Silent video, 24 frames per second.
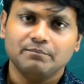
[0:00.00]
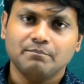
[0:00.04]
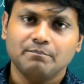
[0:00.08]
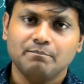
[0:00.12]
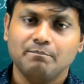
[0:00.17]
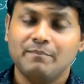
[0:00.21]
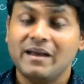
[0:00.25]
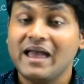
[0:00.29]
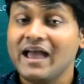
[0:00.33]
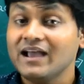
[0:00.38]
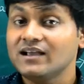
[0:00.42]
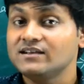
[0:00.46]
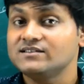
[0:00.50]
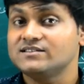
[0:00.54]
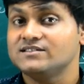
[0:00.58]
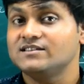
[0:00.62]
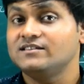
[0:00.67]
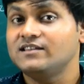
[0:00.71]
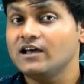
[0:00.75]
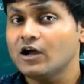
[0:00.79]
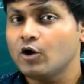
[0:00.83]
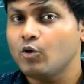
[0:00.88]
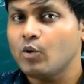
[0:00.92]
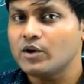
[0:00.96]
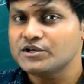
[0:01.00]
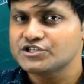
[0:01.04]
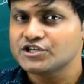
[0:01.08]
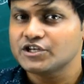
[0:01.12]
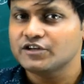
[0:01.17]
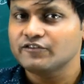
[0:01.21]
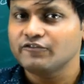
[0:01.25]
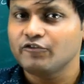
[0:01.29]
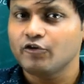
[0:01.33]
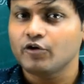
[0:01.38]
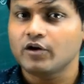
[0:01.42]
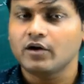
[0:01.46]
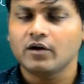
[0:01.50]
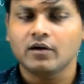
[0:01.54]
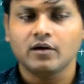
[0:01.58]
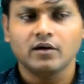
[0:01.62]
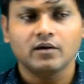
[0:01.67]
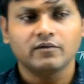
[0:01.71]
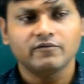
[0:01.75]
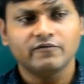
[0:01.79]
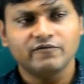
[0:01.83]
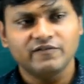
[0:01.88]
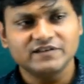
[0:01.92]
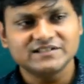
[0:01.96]
begs the question for
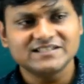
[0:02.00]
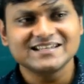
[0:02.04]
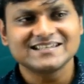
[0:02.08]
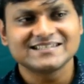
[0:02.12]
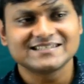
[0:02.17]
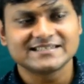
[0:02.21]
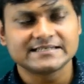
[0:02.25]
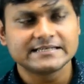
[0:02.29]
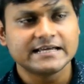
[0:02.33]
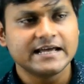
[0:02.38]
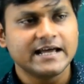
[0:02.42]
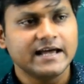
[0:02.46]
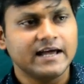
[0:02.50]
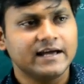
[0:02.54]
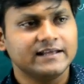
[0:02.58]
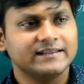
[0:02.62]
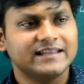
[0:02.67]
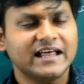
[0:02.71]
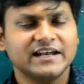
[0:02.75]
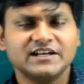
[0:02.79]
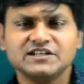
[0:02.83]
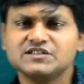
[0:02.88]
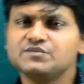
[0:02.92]
a physics that is